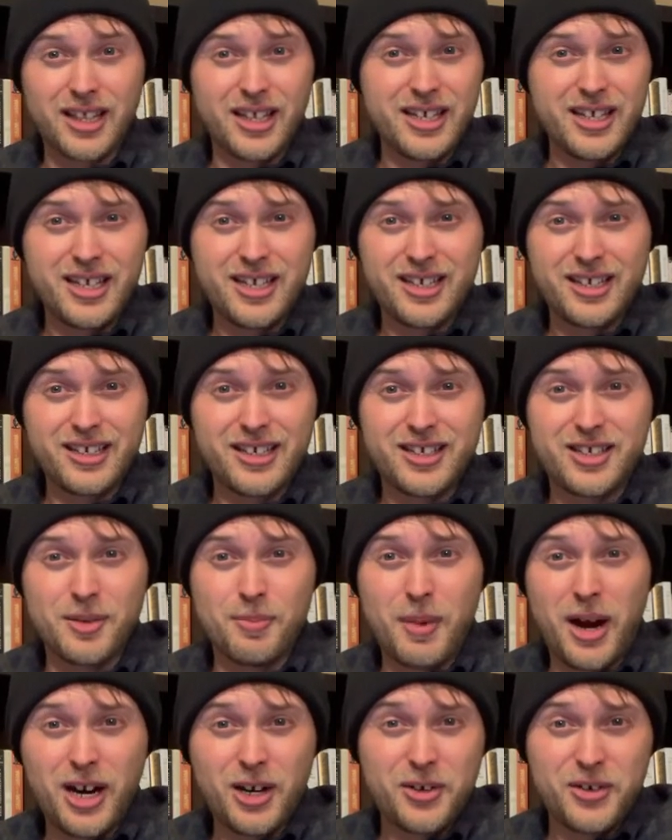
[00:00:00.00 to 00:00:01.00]
Like,
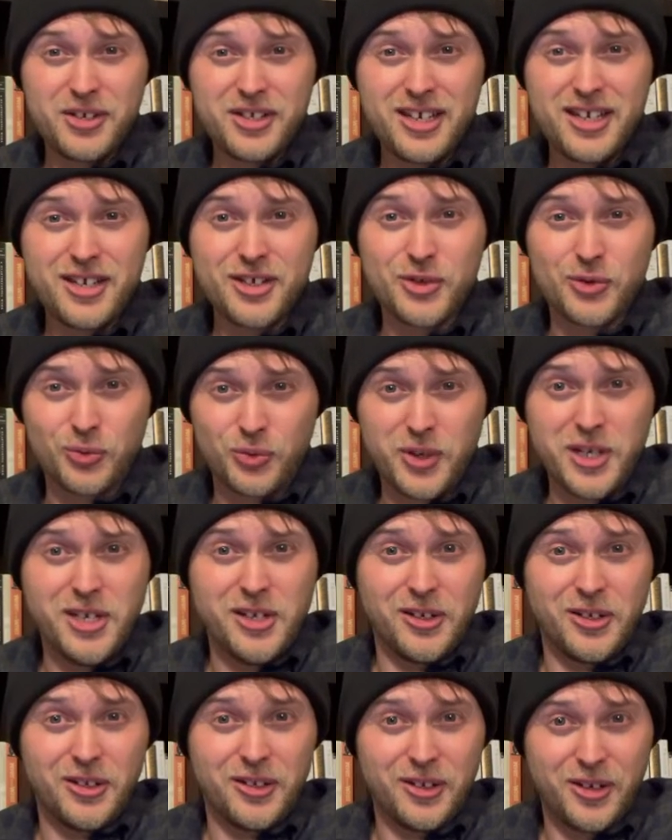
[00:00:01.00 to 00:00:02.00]
democracy is
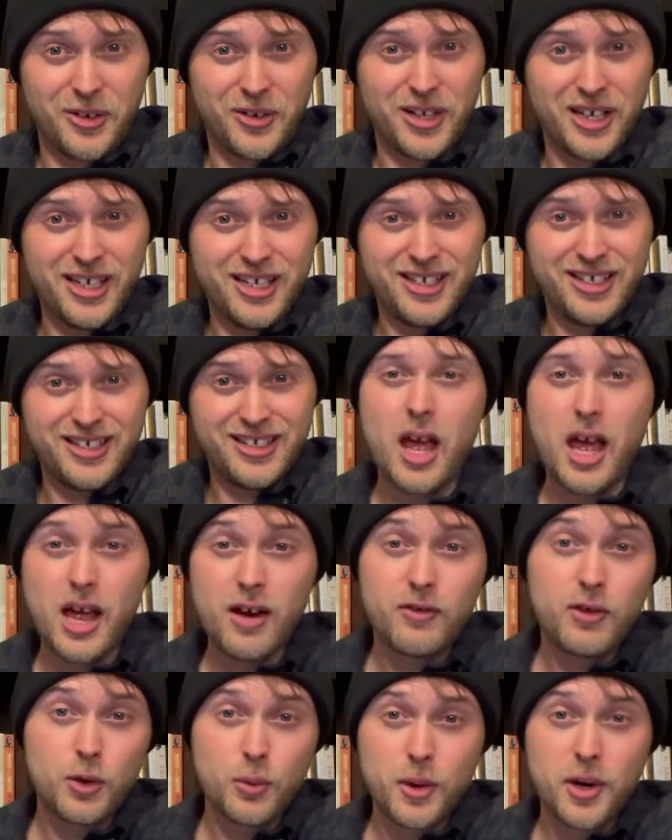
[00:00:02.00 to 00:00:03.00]
real, okay?
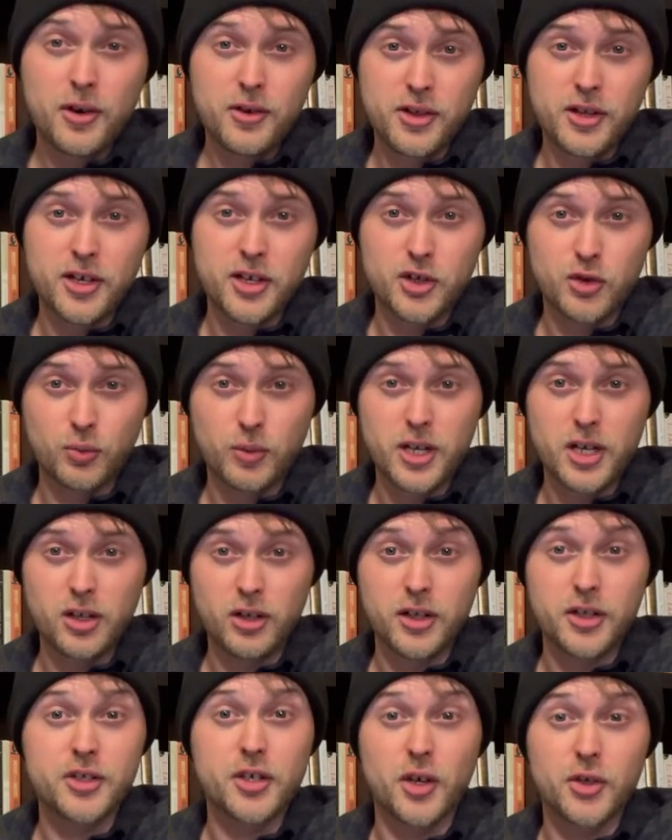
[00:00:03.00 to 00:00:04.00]
Everywhere that it's
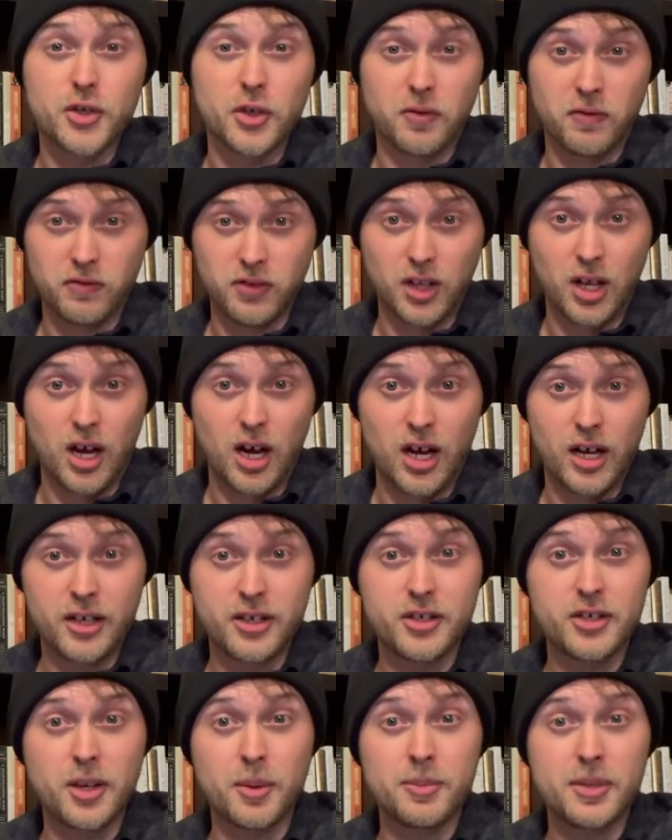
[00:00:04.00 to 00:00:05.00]
real, it's also
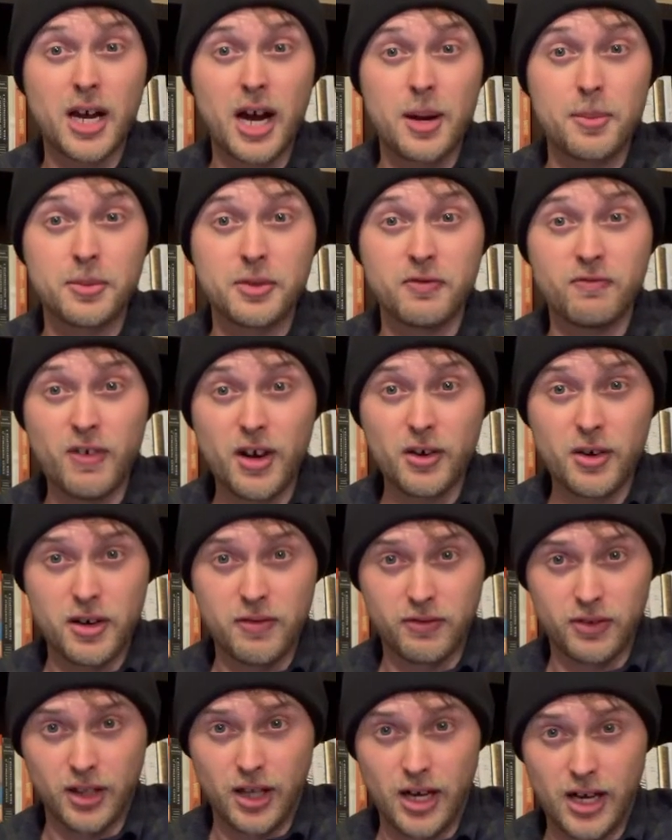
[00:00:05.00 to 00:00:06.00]
flawed, sometimes
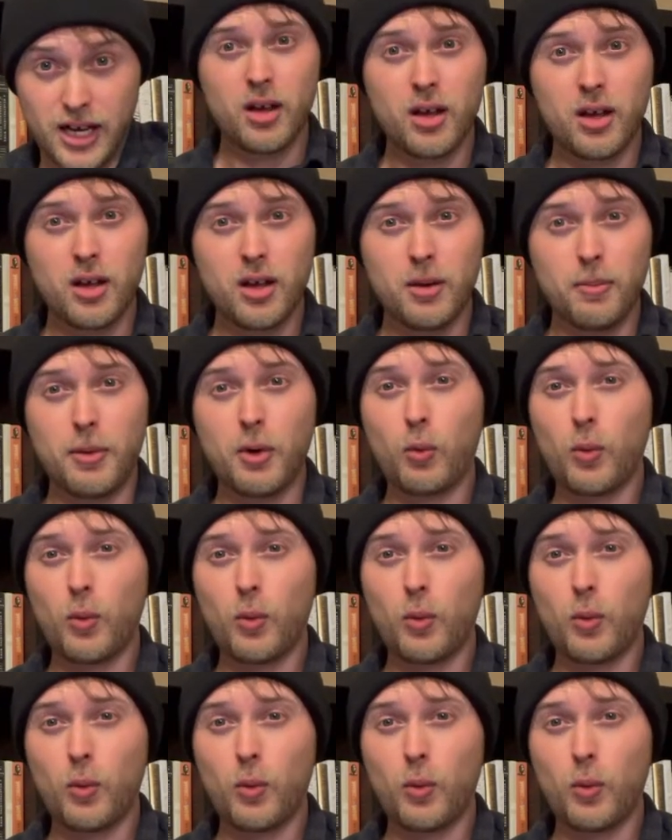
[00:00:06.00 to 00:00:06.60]
very flawed.